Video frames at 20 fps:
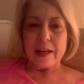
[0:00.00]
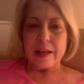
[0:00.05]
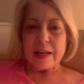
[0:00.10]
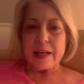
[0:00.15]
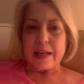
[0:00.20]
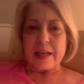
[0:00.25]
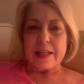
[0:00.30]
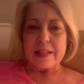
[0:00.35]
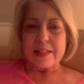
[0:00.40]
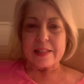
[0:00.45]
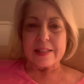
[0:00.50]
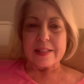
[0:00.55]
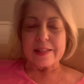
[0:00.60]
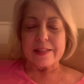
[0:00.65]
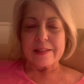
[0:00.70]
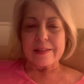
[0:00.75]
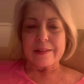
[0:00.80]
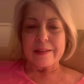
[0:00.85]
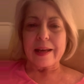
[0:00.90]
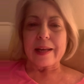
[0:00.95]
it's
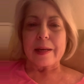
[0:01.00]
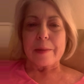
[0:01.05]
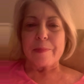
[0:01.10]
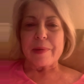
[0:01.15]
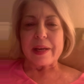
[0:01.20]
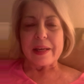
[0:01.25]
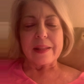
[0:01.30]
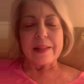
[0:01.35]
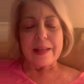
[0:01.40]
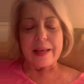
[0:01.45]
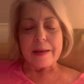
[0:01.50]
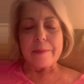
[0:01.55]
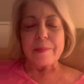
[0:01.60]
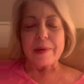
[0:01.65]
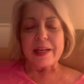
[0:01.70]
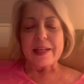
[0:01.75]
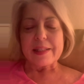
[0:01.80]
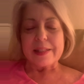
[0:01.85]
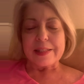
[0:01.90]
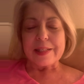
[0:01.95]
not a big thing,
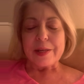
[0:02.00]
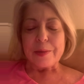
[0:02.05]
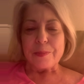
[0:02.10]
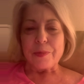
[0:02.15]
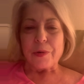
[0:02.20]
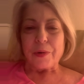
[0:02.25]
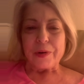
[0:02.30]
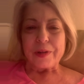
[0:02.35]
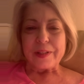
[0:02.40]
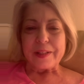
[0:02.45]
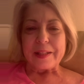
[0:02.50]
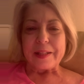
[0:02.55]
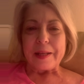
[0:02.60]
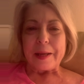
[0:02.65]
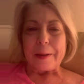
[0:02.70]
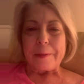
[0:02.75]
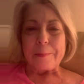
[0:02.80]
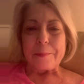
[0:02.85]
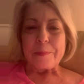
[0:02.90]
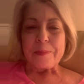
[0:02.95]
but it's an important
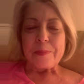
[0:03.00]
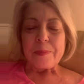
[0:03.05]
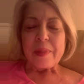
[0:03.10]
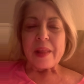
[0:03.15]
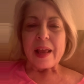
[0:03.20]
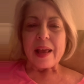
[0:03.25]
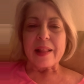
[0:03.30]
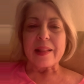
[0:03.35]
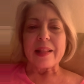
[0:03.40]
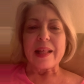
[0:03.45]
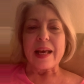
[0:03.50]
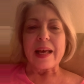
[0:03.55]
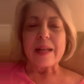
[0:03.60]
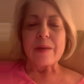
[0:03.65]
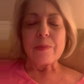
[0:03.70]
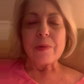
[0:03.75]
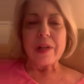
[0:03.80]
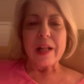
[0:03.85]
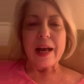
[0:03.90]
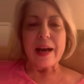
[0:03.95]
thing. And
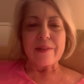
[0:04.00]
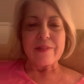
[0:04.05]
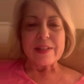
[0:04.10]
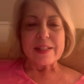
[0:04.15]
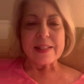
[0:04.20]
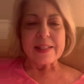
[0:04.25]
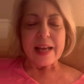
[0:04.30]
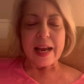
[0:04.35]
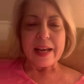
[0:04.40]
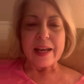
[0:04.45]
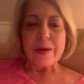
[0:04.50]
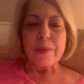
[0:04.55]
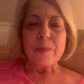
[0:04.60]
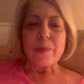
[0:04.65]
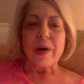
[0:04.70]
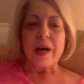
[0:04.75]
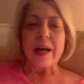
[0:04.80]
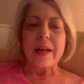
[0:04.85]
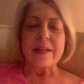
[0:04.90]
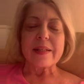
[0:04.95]
then we'll have a second
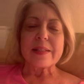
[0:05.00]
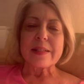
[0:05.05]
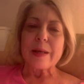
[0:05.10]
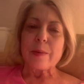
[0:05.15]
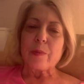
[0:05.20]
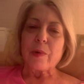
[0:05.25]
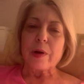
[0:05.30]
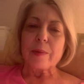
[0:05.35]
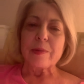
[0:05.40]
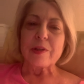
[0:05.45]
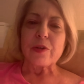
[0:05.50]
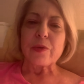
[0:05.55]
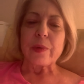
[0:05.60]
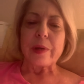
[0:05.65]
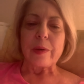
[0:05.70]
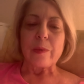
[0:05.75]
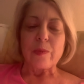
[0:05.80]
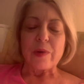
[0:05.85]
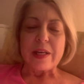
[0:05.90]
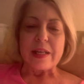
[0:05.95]
one somewhere
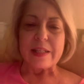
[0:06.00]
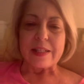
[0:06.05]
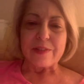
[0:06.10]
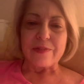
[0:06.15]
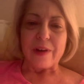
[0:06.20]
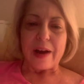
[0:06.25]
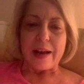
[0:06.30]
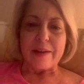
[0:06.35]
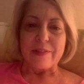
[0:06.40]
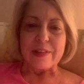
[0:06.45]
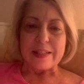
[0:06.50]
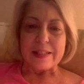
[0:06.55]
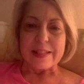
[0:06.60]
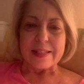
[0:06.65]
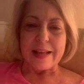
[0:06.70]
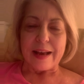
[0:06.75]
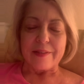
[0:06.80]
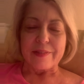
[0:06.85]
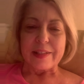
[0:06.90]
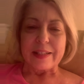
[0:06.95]
between weeks 5 and
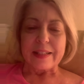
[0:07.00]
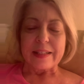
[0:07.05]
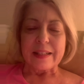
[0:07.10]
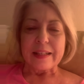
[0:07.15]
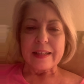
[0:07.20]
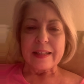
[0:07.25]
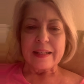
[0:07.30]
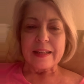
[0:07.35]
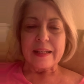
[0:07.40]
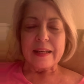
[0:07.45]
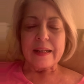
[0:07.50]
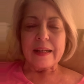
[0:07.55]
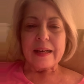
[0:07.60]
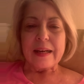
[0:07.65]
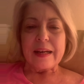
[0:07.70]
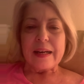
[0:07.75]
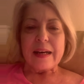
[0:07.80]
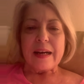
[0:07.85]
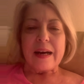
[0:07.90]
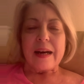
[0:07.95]
7.
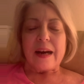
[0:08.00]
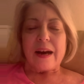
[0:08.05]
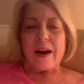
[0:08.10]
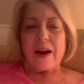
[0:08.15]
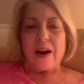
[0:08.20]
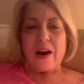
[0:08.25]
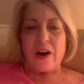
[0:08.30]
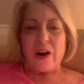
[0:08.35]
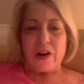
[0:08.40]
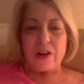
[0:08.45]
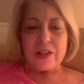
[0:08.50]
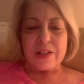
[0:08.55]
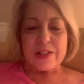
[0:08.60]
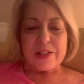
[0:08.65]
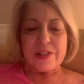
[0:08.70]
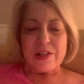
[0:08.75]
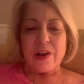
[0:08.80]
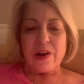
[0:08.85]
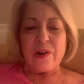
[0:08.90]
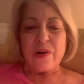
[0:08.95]

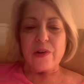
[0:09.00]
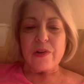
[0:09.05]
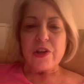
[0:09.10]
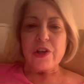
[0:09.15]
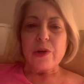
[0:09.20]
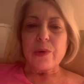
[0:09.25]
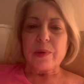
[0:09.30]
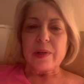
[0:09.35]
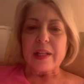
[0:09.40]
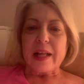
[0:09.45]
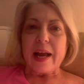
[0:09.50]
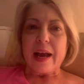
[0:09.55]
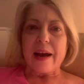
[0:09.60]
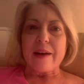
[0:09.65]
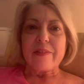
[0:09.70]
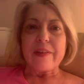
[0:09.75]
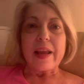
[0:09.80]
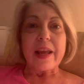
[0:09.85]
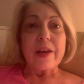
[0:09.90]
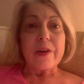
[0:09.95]
Also, you will
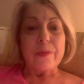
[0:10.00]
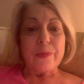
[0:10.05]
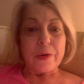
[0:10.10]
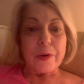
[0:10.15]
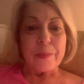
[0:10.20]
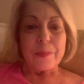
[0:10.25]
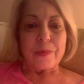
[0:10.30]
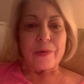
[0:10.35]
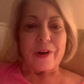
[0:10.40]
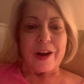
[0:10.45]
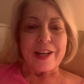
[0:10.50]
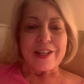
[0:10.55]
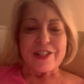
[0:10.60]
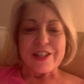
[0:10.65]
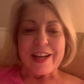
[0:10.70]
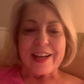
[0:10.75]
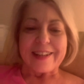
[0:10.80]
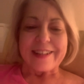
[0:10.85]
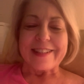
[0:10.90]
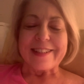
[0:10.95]
have a group
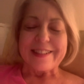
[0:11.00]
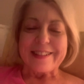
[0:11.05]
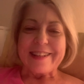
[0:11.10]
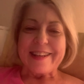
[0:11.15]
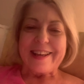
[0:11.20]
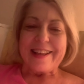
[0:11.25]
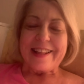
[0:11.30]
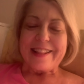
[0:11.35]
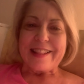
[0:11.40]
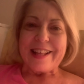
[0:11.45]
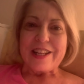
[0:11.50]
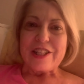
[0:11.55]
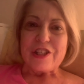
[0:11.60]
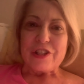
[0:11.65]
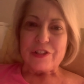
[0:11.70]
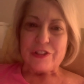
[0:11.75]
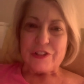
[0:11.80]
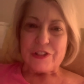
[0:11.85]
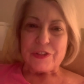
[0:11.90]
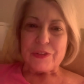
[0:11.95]
project that
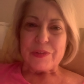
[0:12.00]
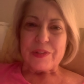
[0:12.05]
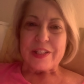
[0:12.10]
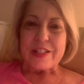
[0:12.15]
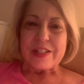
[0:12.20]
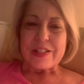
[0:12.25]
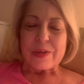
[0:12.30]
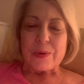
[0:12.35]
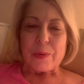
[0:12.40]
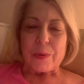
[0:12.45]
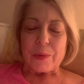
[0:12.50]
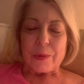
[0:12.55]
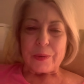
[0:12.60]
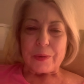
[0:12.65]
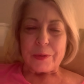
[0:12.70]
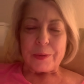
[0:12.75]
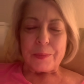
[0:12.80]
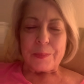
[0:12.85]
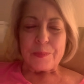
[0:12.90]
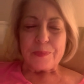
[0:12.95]
you'll do this
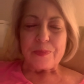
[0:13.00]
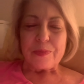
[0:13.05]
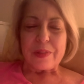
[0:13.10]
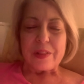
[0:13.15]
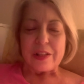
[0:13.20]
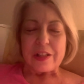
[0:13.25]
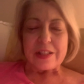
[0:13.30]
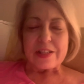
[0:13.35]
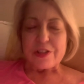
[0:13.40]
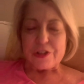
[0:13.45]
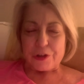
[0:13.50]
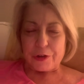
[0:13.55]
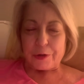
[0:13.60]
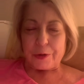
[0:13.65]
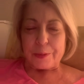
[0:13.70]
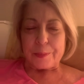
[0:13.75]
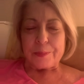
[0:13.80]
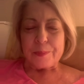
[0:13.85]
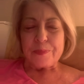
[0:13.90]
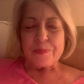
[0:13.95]

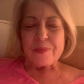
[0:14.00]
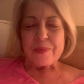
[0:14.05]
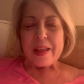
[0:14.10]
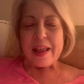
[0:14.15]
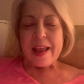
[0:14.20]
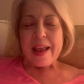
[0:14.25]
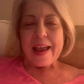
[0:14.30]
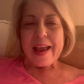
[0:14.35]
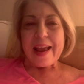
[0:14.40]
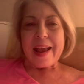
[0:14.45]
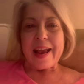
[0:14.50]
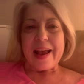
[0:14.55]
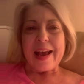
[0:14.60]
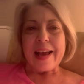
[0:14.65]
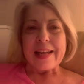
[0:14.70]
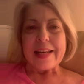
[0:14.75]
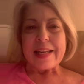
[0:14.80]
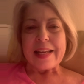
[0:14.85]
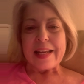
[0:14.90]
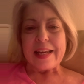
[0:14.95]
term.
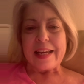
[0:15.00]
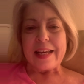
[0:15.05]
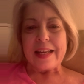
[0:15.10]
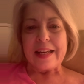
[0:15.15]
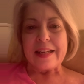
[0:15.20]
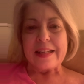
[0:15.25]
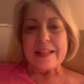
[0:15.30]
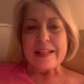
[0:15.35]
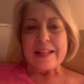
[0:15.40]
And in